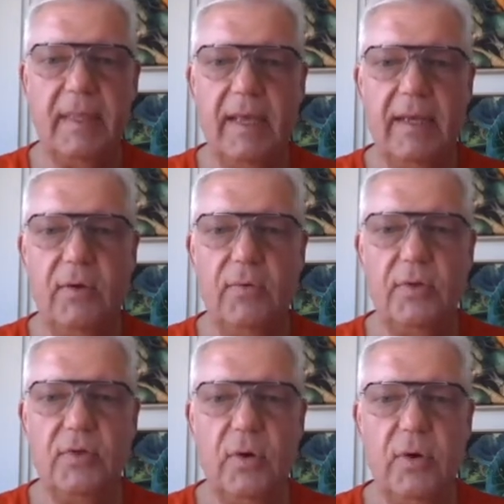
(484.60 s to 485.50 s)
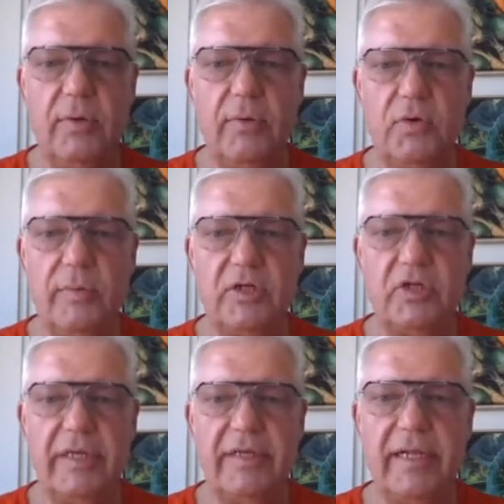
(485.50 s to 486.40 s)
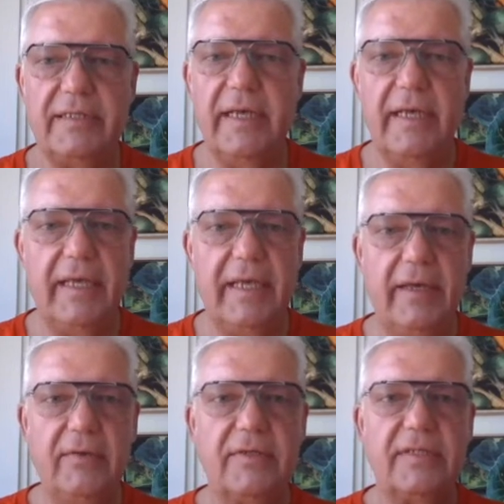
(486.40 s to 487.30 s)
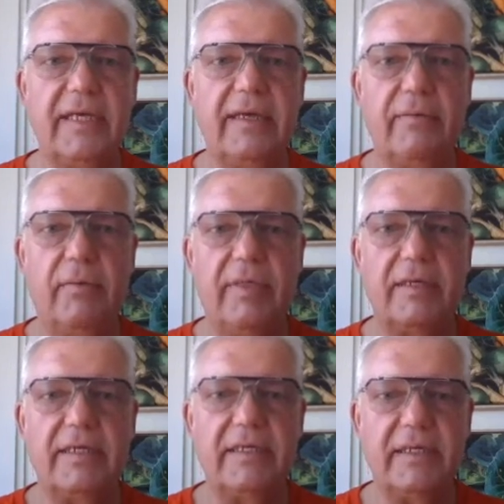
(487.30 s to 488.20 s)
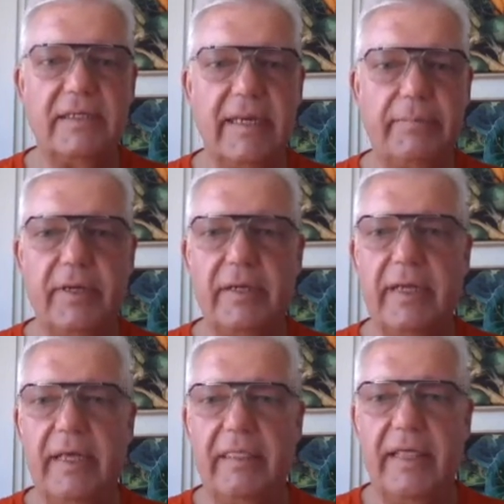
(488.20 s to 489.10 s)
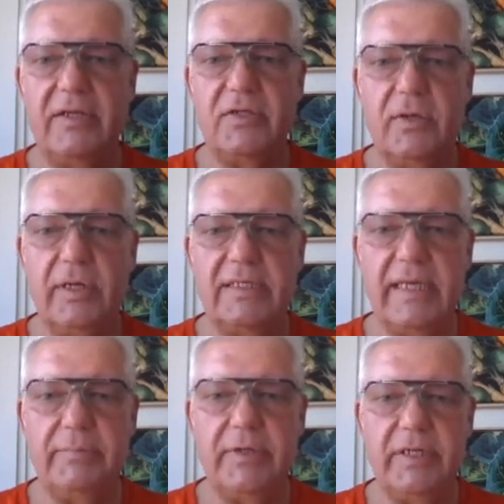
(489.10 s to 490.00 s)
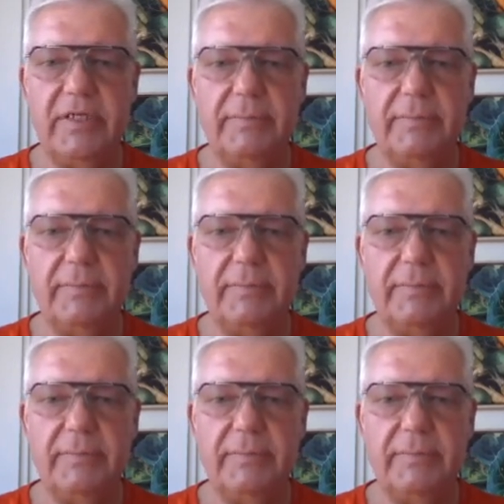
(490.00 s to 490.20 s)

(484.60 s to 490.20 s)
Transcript: I don't want to go in too much details. Here you see this is accepted, that is not accepted.